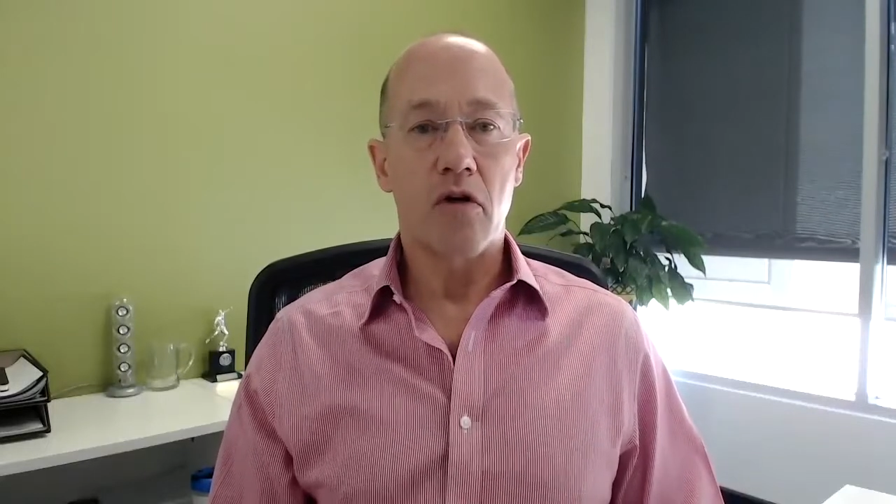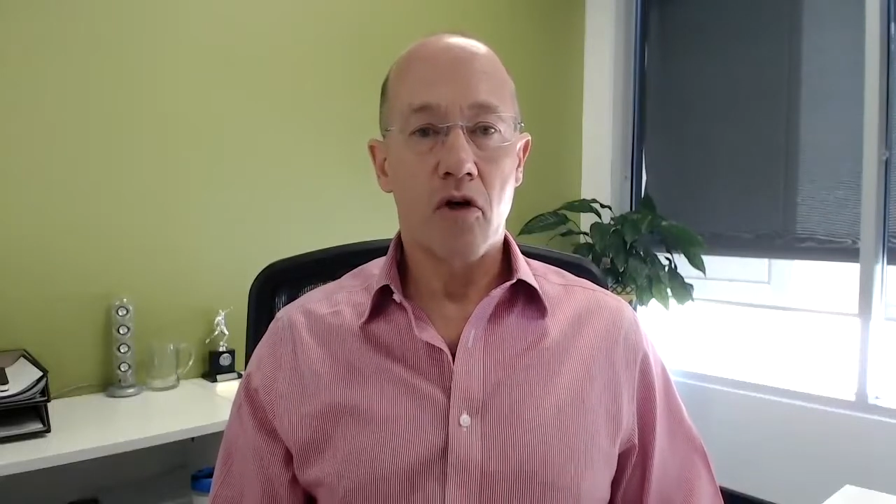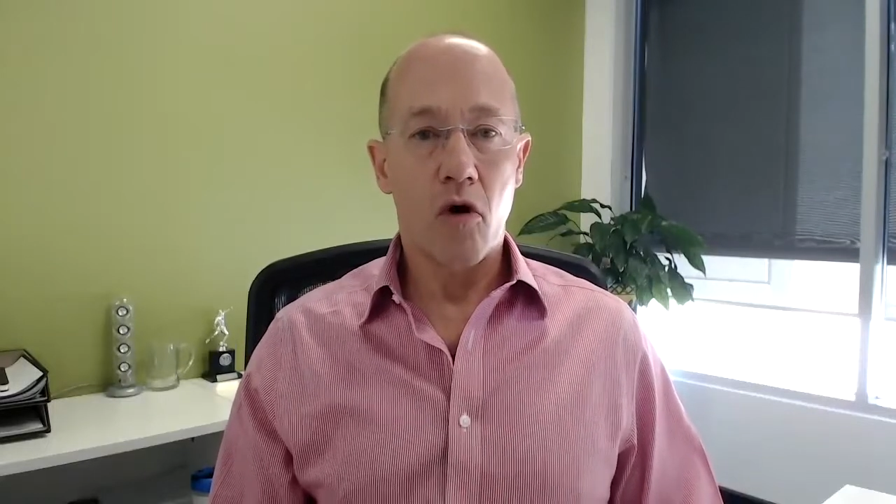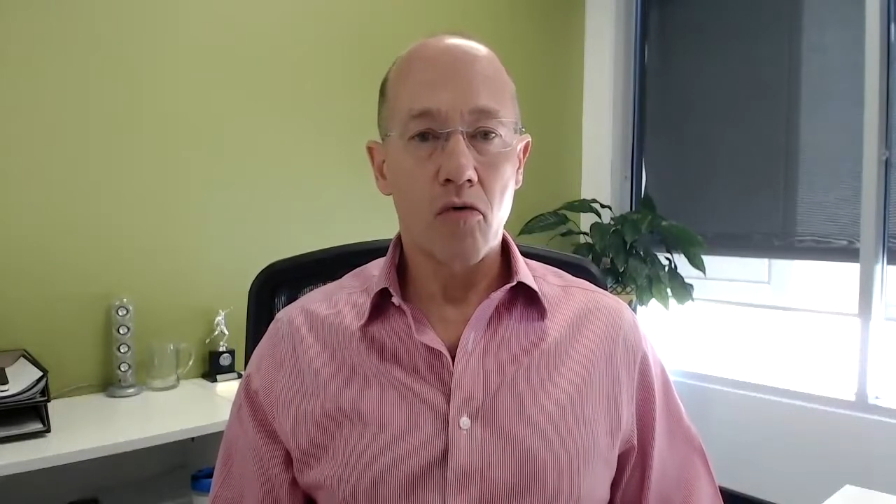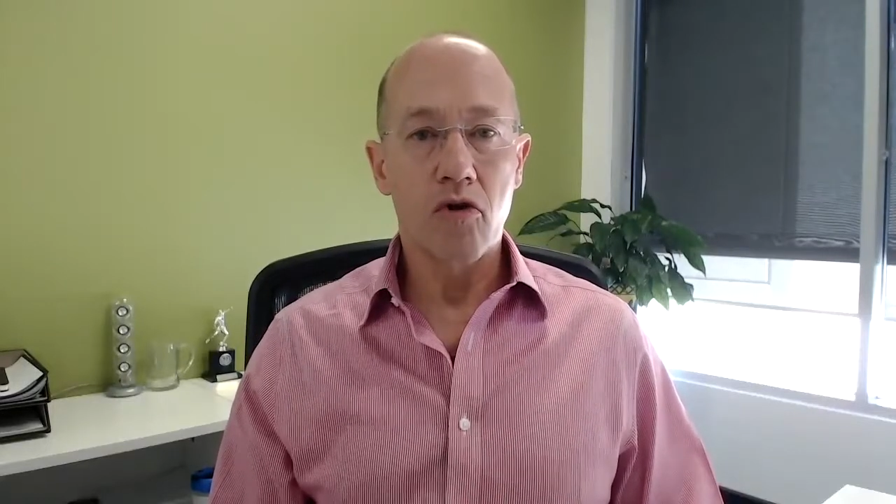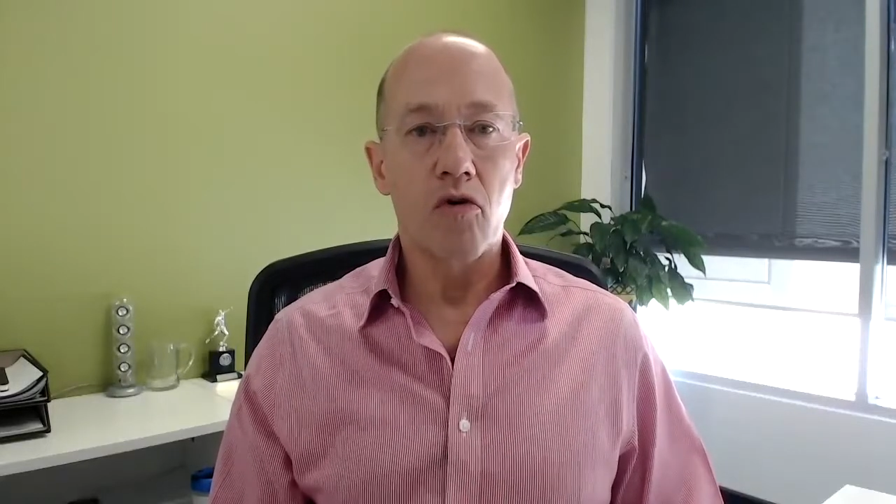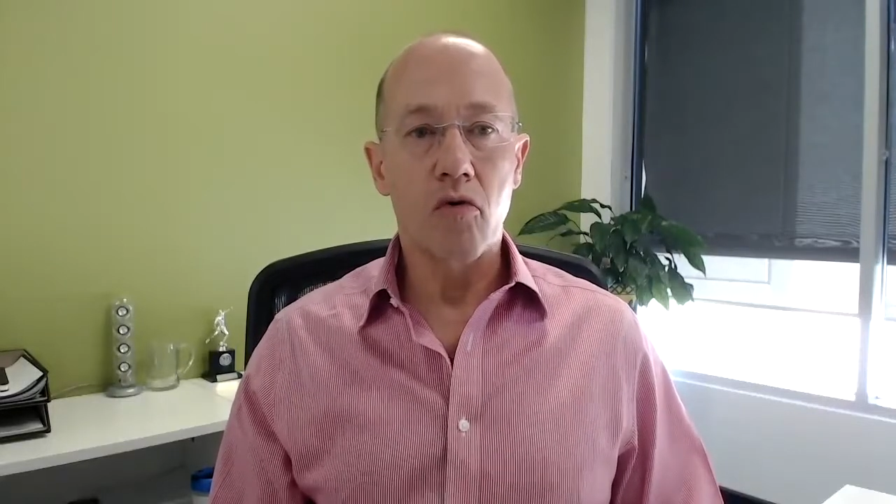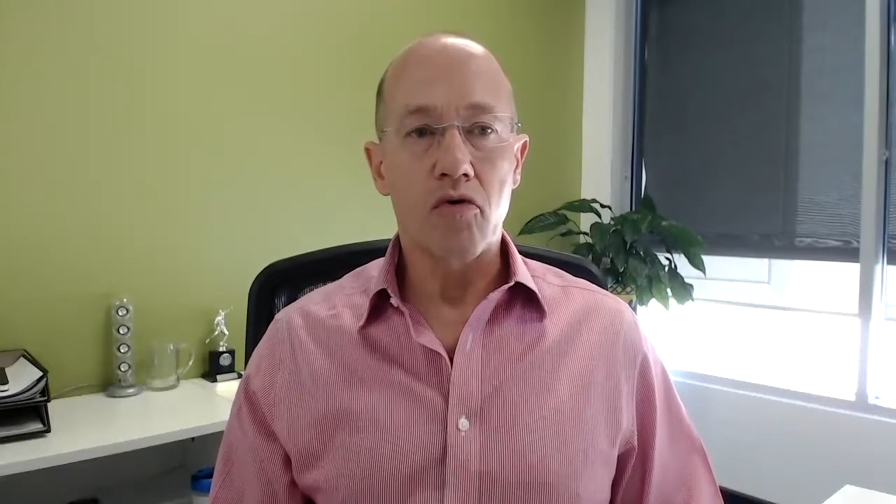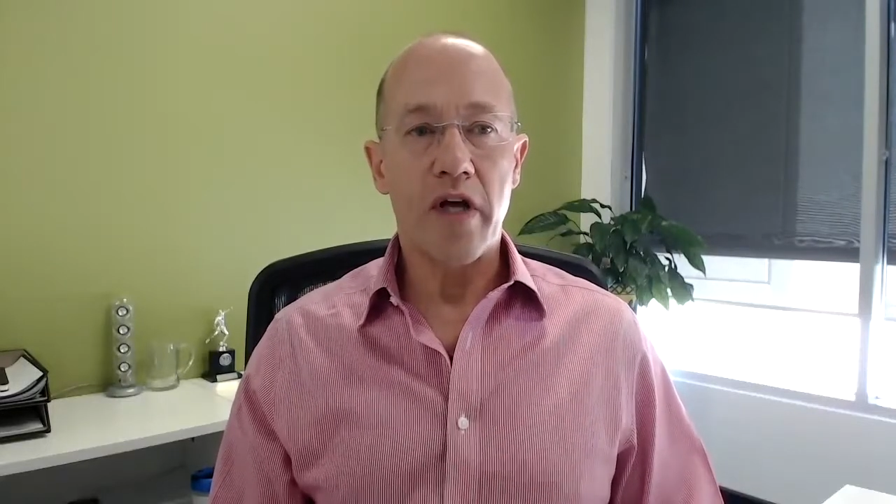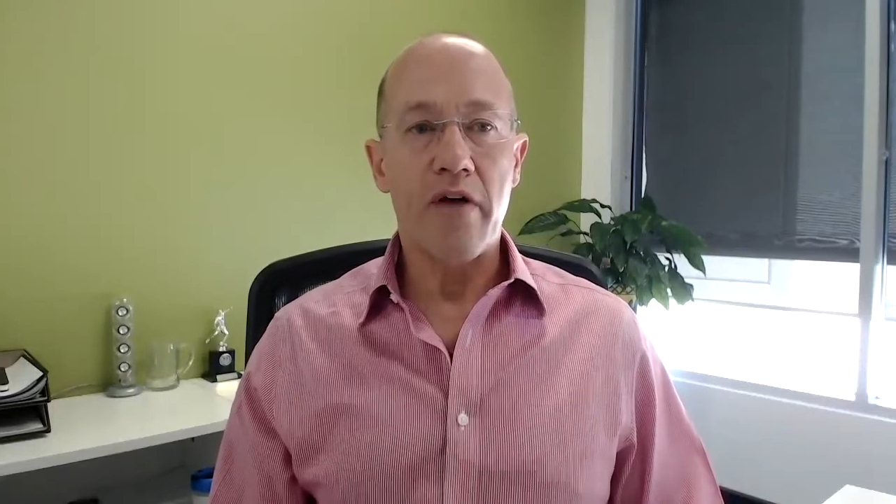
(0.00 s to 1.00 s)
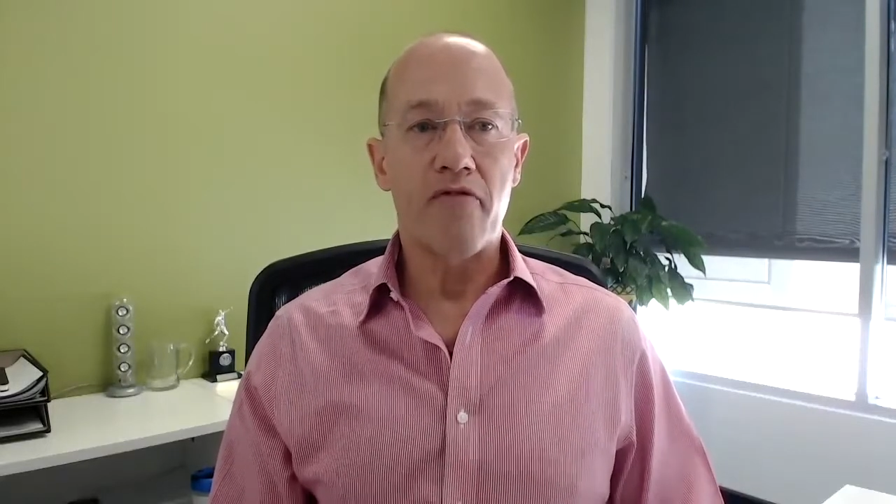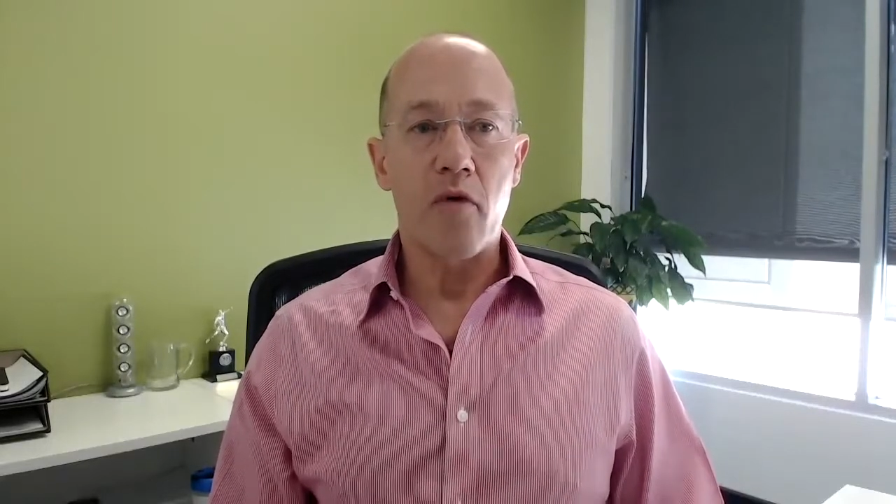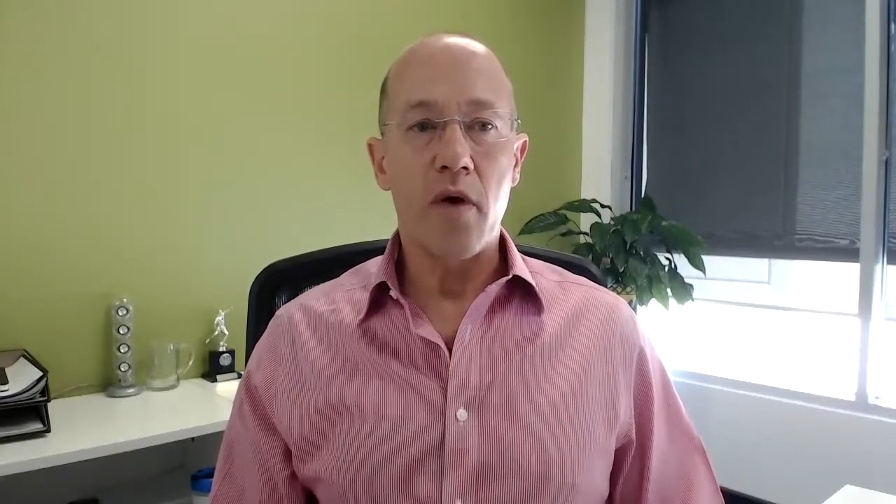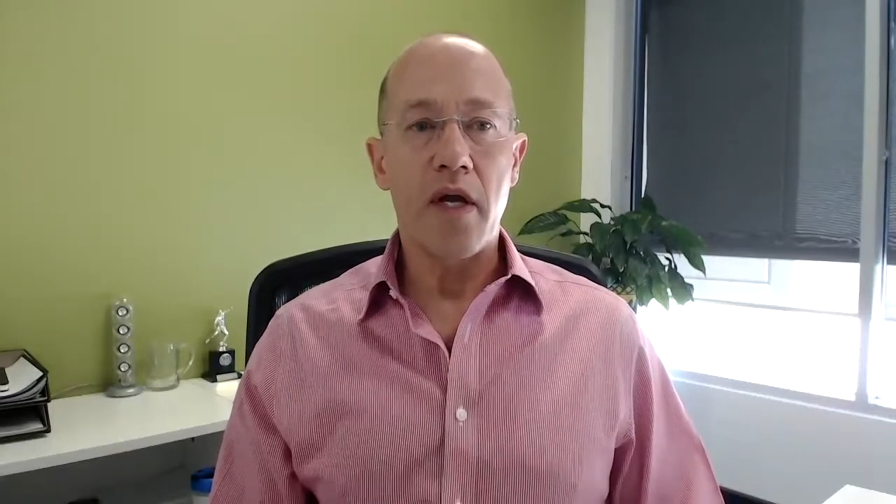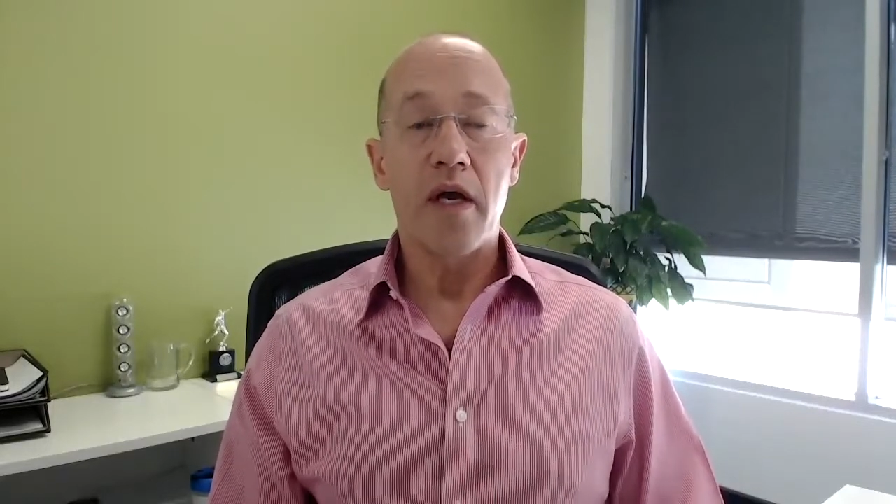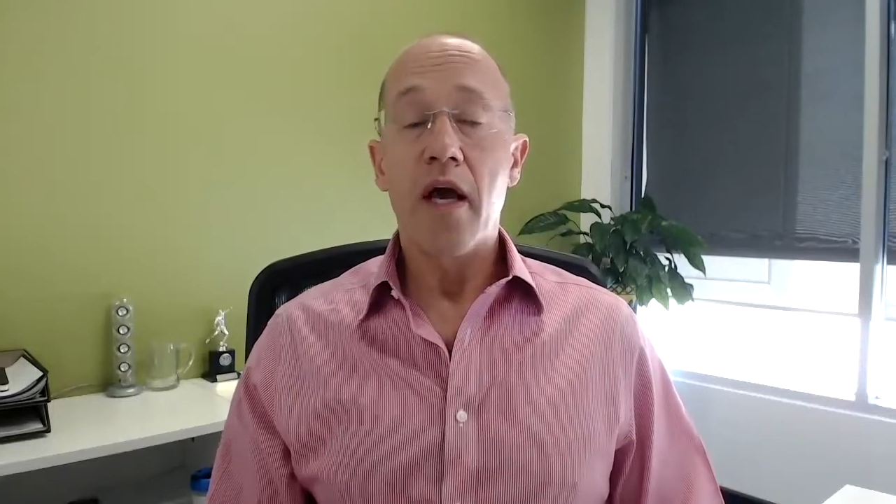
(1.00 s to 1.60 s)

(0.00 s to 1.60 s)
cold calls every week,